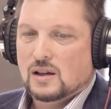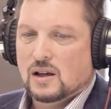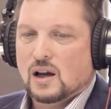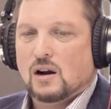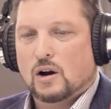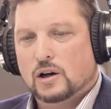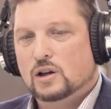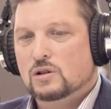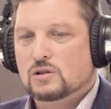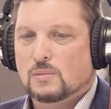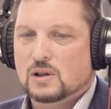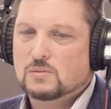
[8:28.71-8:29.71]
not
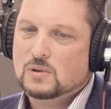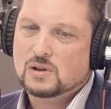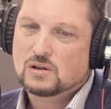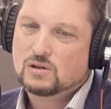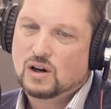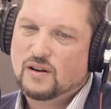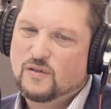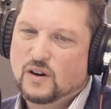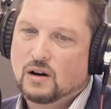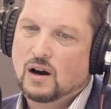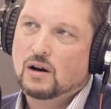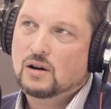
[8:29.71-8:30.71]
argued so much, but just trying to
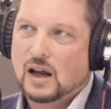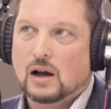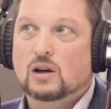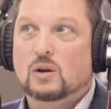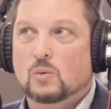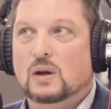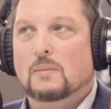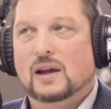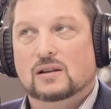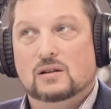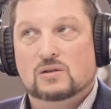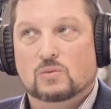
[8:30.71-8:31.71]
figure out how can we
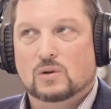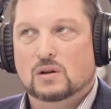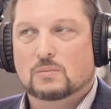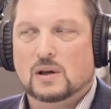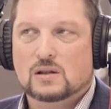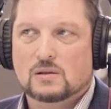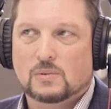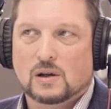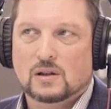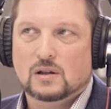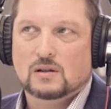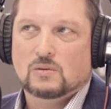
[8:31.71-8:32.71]
make this work based
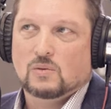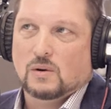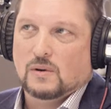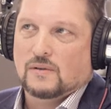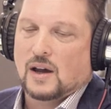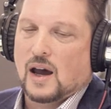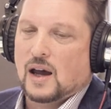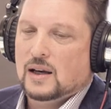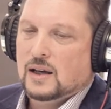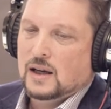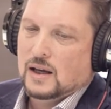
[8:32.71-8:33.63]
upon what we've got